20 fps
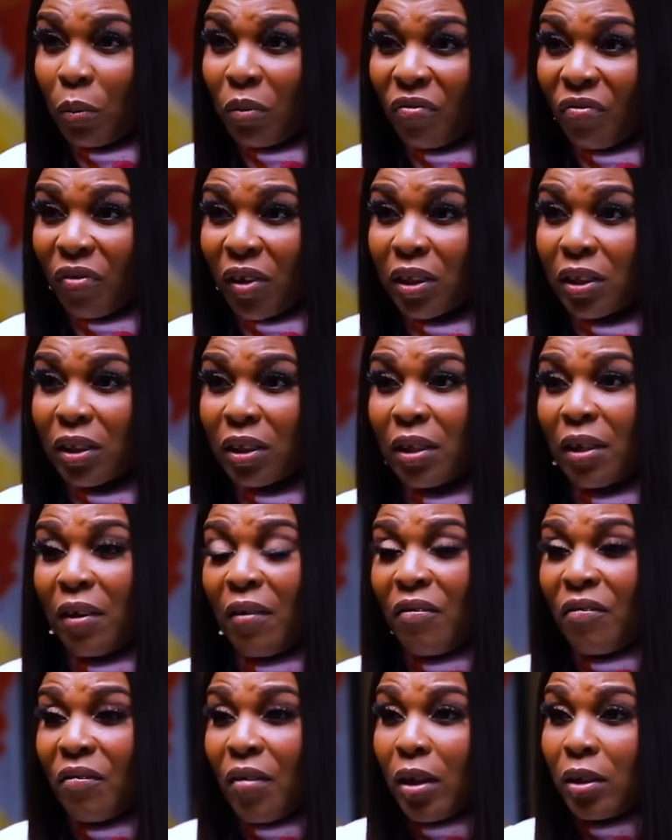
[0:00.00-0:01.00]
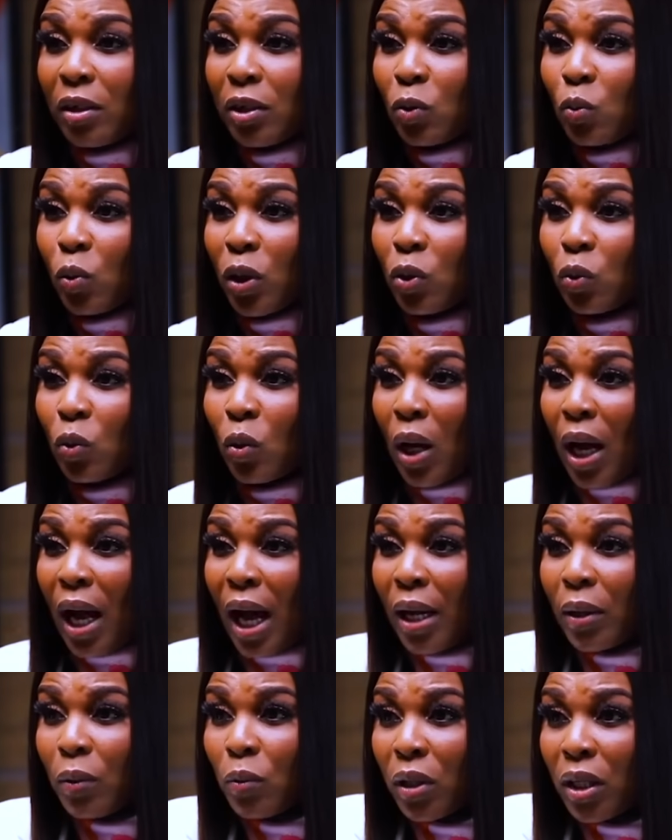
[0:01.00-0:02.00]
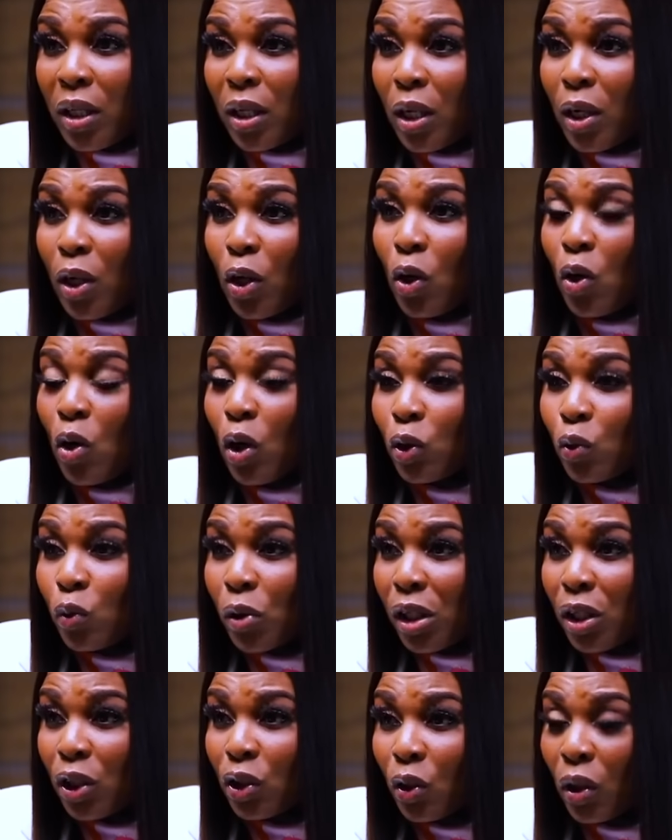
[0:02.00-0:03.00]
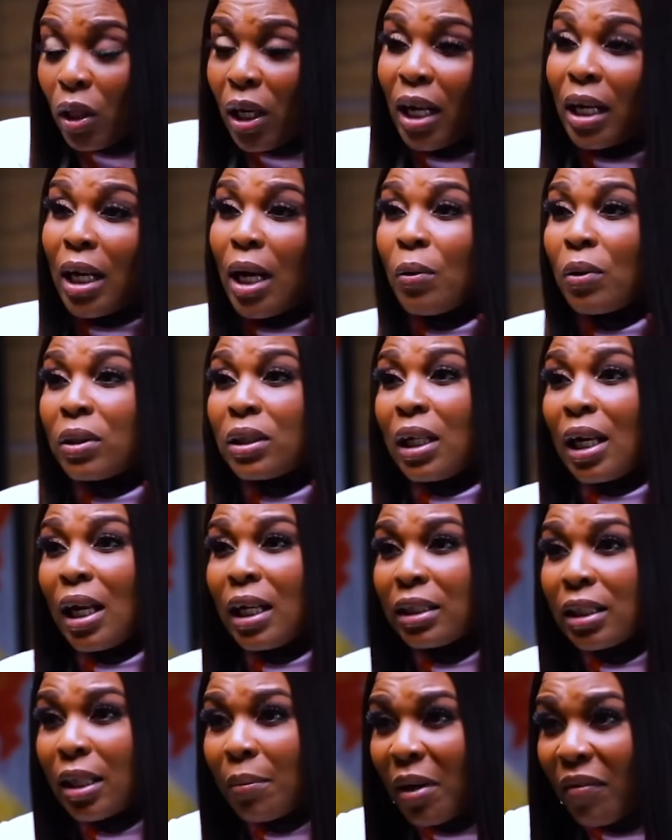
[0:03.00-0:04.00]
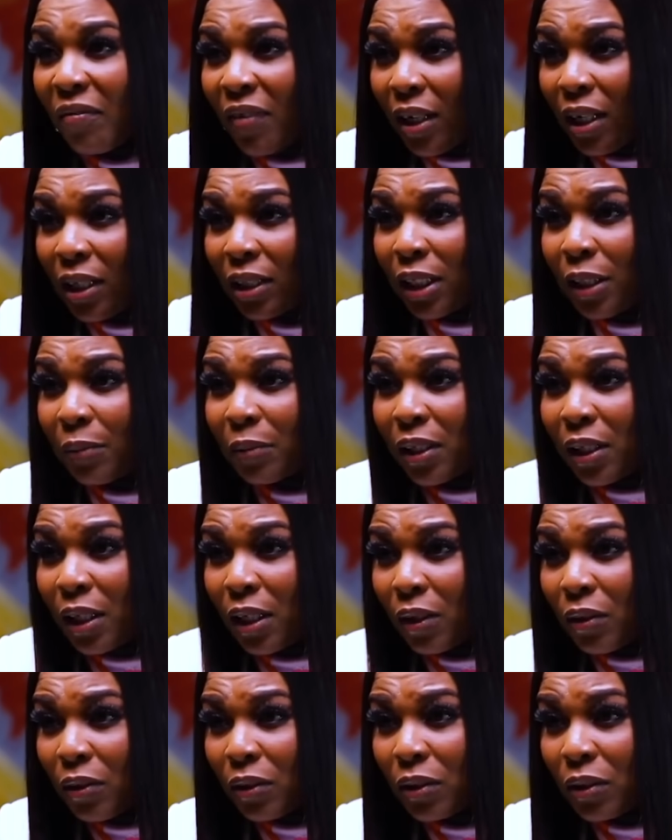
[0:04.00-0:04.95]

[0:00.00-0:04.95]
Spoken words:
jumped fence, found his way to highway, got to Elysion, and that was the last time my father slept in